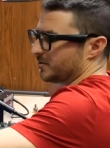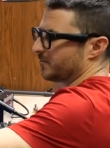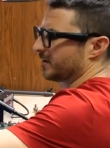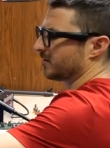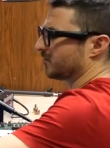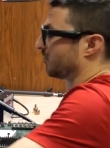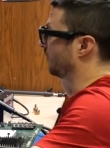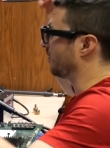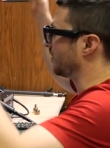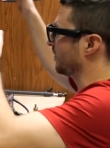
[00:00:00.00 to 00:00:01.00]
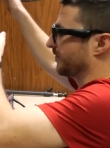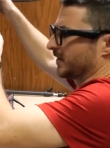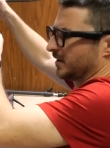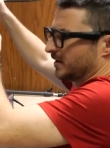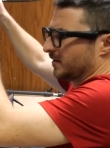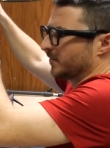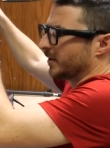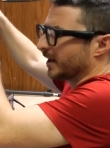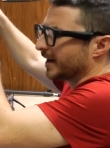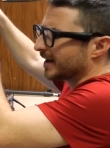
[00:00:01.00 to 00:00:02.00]
zoom in a little more,
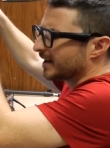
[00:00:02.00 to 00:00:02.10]
but